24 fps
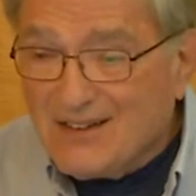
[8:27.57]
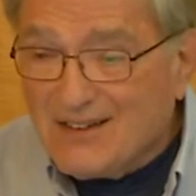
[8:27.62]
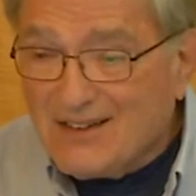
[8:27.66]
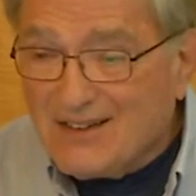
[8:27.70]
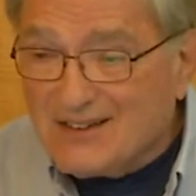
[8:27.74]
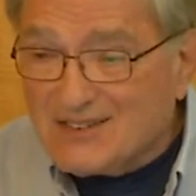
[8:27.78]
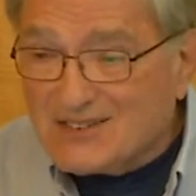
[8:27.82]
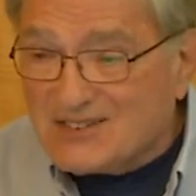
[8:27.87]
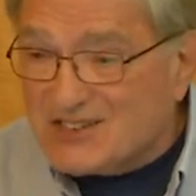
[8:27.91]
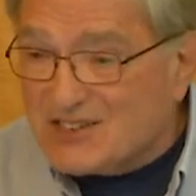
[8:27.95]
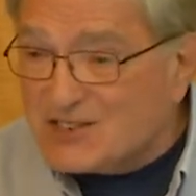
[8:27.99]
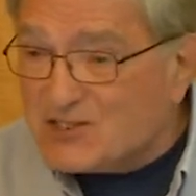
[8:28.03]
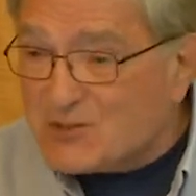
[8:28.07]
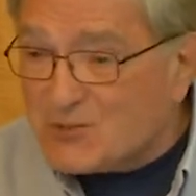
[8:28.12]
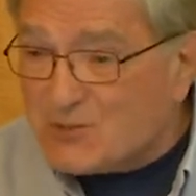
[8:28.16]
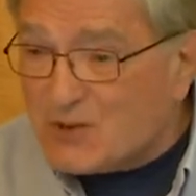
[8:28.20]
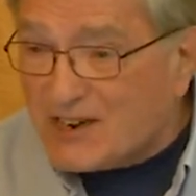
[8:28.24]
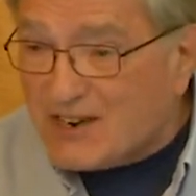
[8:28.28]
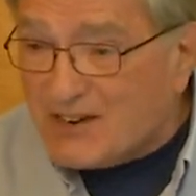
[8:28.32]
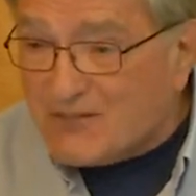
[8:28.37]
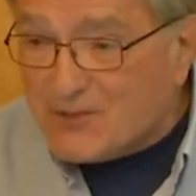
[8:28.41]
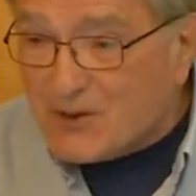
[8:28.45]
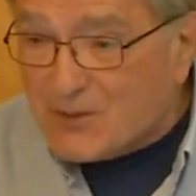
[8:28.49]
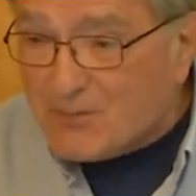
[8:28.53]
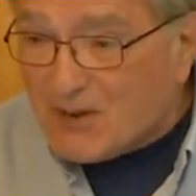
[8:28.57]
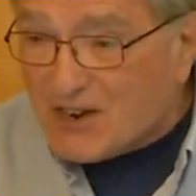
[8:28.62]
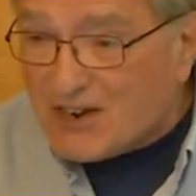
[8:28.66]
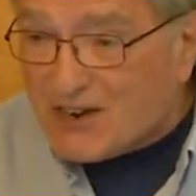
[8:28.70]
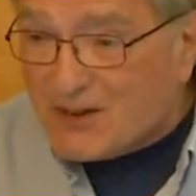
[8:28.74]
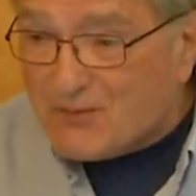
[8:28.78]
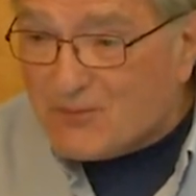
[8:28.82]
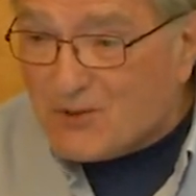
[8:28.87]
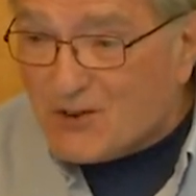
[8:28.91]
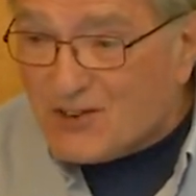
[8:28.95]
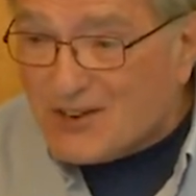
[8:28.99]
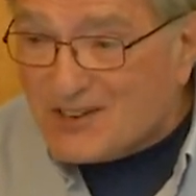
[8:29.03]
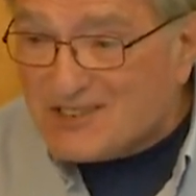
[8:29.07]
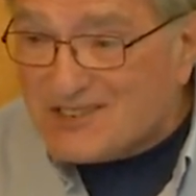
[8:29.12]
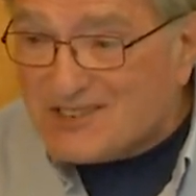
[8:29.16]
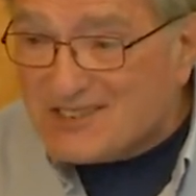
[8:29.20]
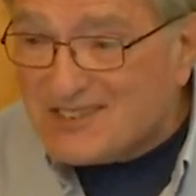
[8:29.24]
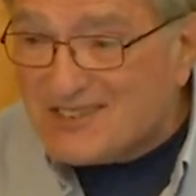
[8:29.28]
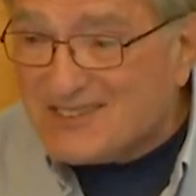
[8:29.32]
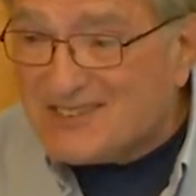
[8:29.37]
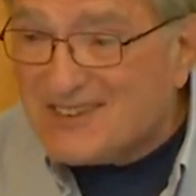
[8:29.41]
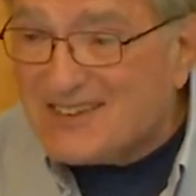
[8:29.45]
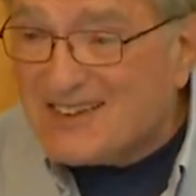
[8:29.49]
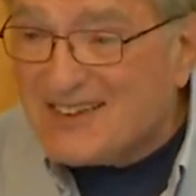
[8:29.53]
Is this what everybody
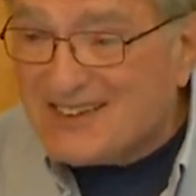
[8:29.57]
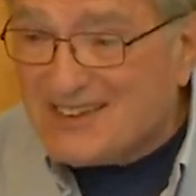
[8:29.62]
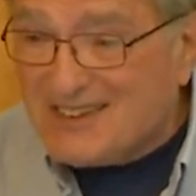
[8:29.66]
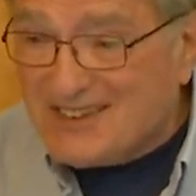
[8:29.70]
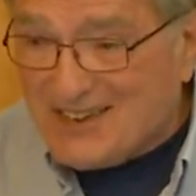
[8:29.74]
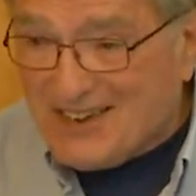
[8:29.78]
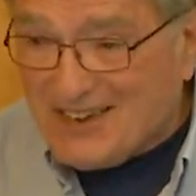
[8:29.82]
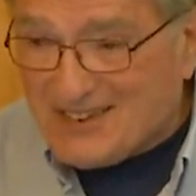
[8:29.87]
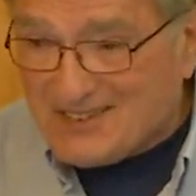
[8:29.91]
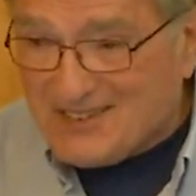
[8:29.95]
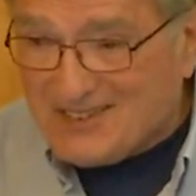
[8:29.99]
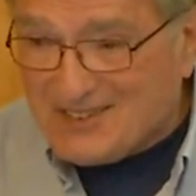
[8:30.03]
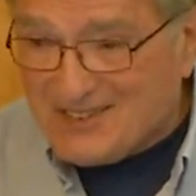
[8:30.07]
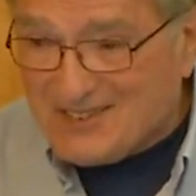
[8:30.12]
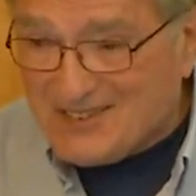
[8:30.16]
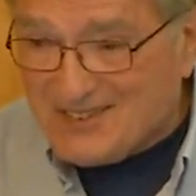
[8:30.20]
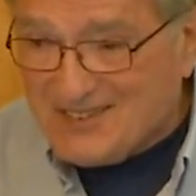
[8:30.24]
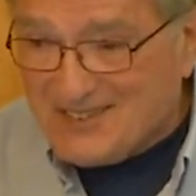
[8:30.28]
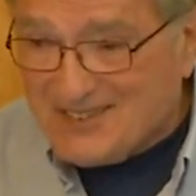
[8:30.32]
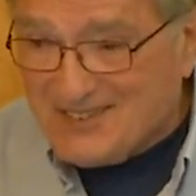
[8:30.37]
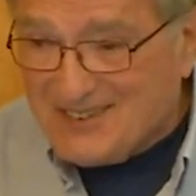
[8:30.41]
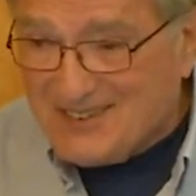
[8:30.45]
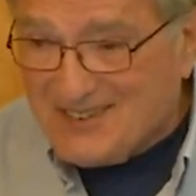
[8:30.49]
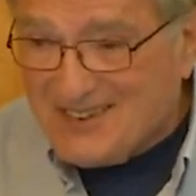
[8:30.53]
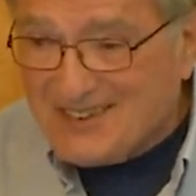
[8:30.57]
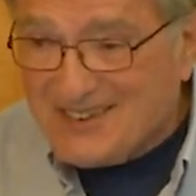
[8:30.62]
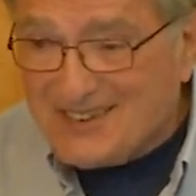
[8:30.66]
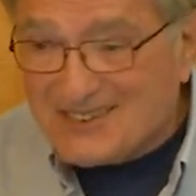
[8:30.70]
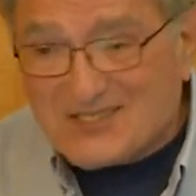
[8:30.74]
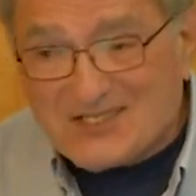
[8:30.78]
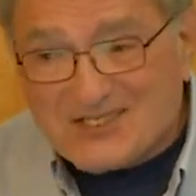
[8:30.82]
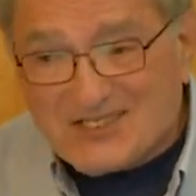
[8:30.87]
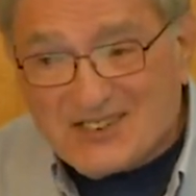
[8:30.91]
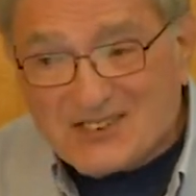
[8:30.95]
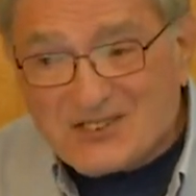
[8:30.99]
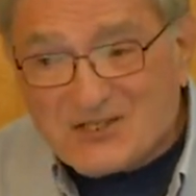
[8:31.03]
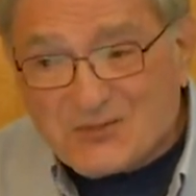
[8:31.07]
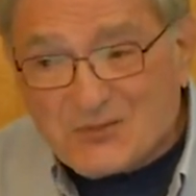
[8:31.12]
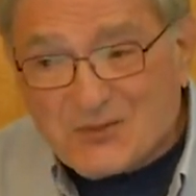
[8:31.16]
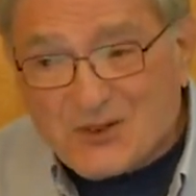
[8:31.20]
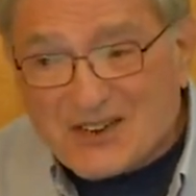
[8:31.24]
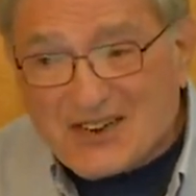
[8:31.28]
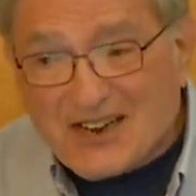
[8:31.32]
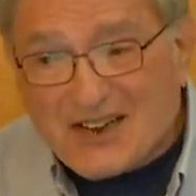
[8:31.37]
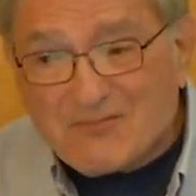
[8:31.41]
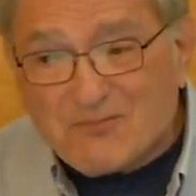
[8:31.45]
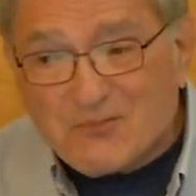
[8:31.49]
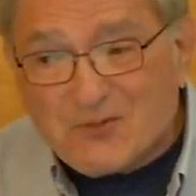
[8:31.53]
wants? Yes. Is this
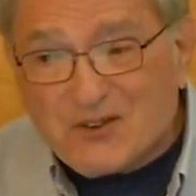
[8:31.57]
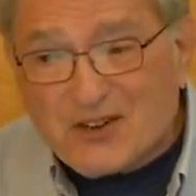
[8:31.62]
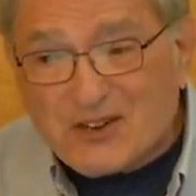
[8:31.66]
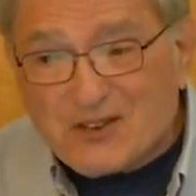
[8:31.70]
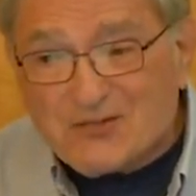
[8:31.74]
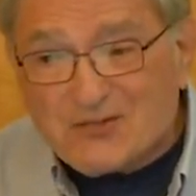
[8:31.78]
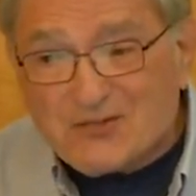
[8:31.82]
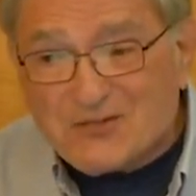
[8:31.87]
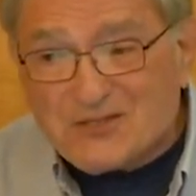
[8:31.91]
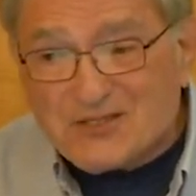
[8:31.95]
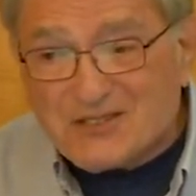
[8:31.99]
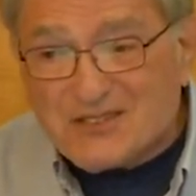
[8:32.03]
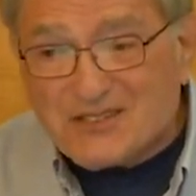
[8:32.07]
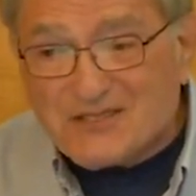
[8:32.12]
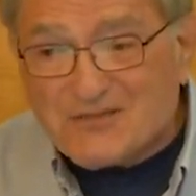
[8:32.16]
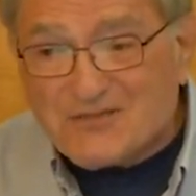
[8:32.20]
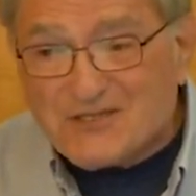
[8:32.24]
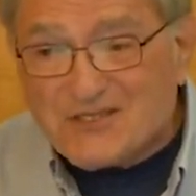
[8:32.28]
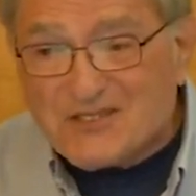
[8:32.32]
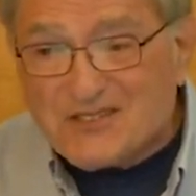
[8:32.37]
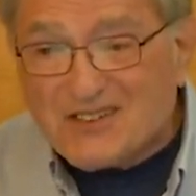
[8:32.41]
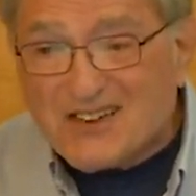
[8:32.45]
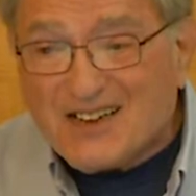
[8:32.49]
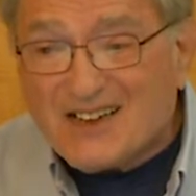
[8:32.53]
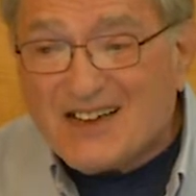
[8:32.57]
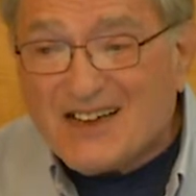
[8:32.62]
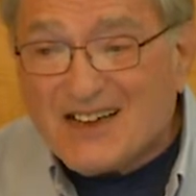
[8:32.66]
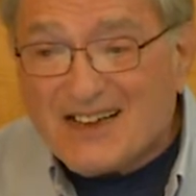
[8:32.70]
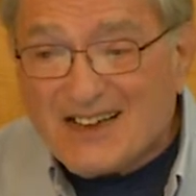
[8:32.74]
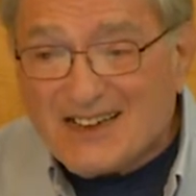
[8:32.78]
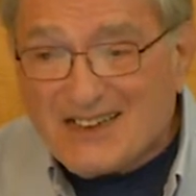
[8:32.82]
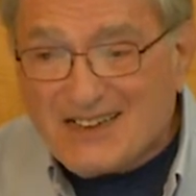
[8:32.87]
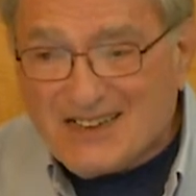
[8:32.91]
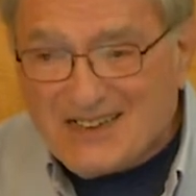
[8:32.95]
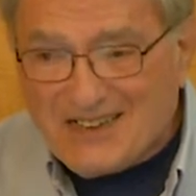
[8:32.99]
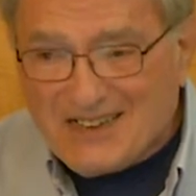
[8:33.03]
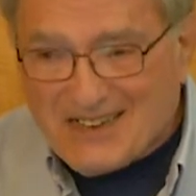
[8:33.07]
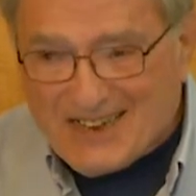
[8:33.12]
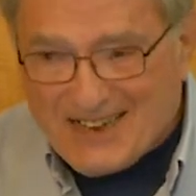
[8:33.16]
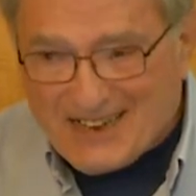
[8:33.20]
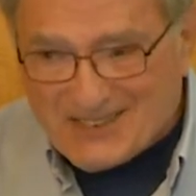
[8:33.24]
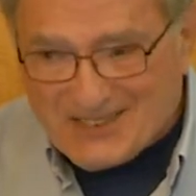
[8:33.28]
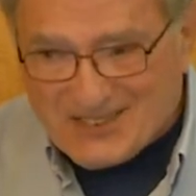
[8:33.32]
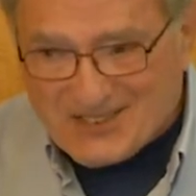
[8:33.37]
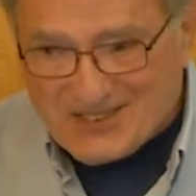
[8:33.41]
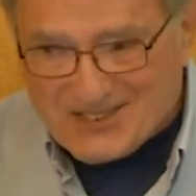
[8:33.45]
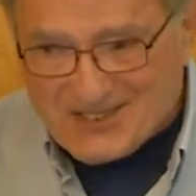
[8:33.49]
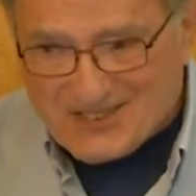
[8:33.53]
what NYU delivered?
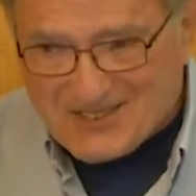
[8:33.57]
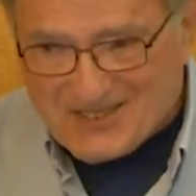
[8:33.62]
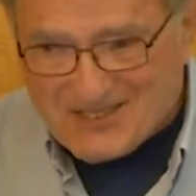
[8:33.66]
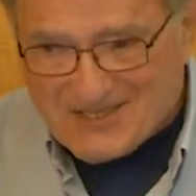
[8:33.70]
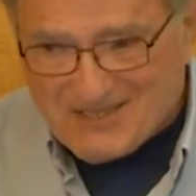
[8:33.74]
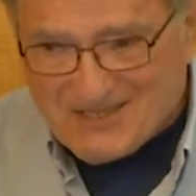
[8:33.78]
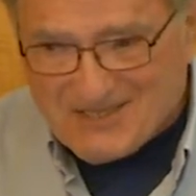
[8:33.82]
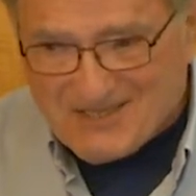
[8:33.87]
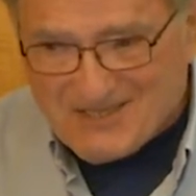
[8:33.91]
Yes.